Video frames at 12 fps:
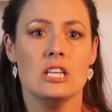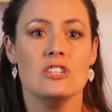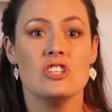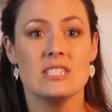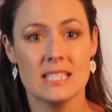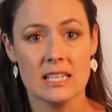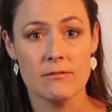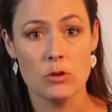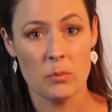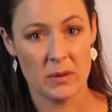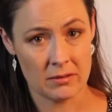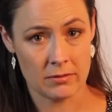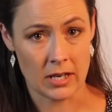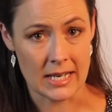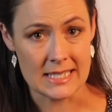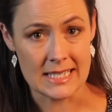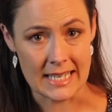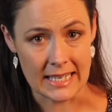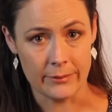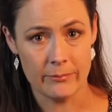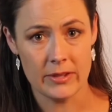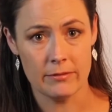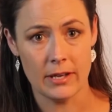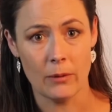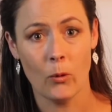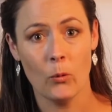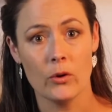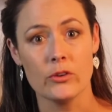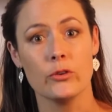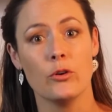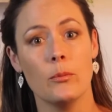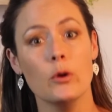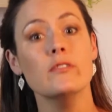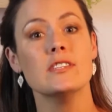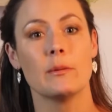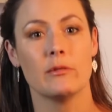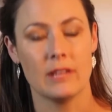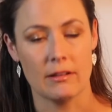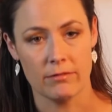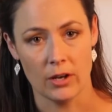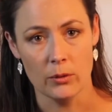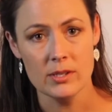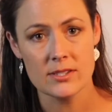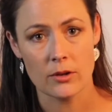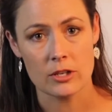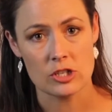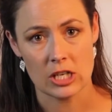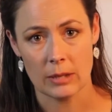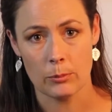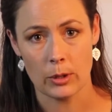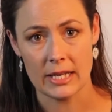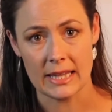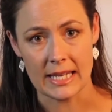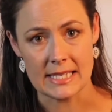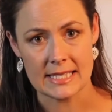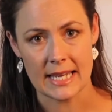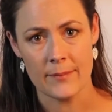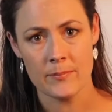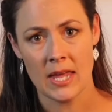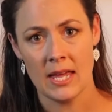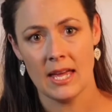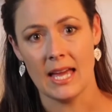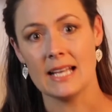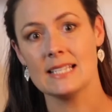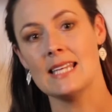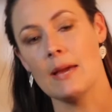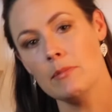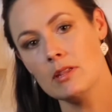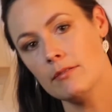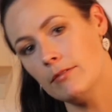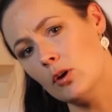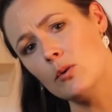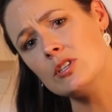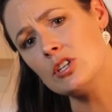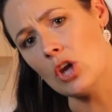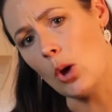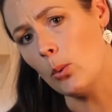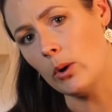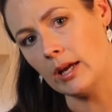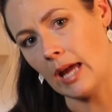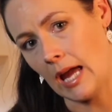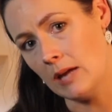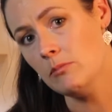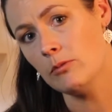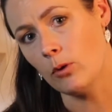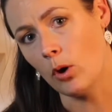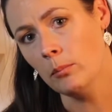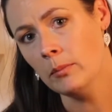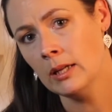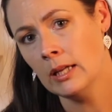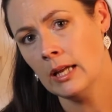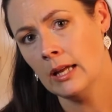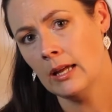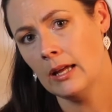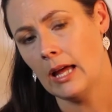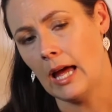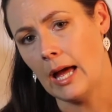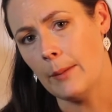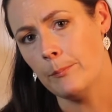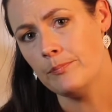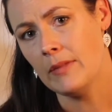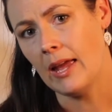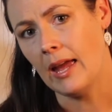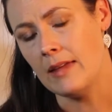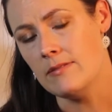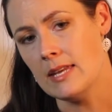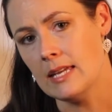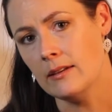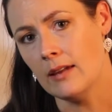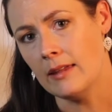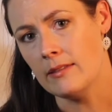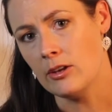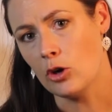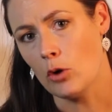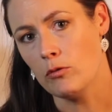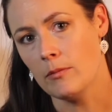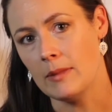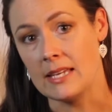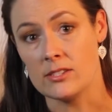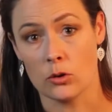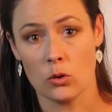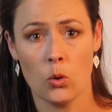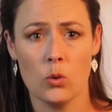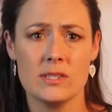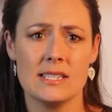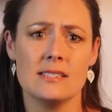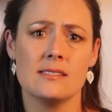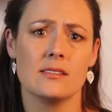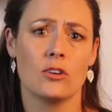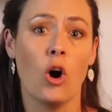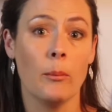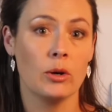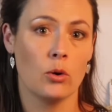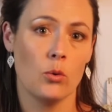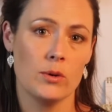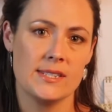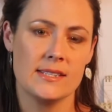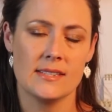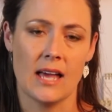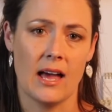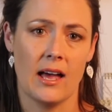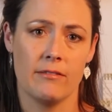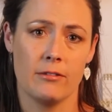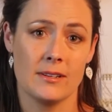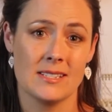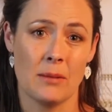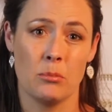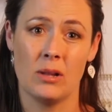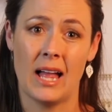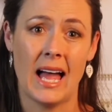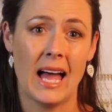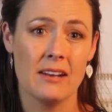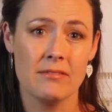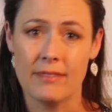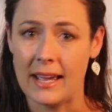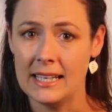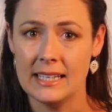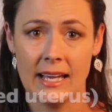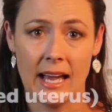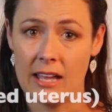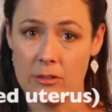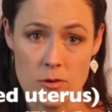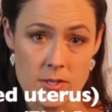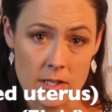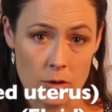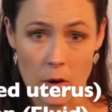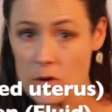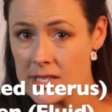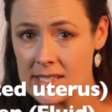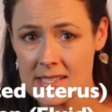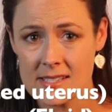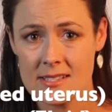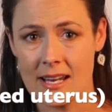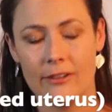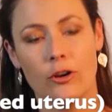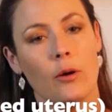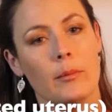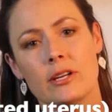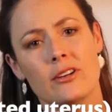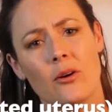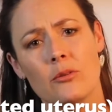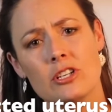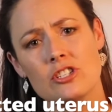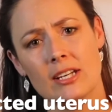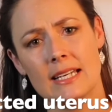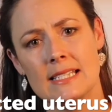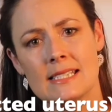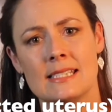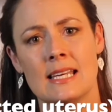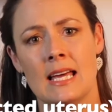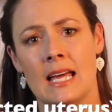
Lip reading: Just to give you a bit of an idea, the vet will want to remove some of that fluid so that she can breathe easier, examine the fluid to know where it came from, and then go from there. So common causes are, for example, heart failure, atherosclerosis isn't uncommon in older chickens,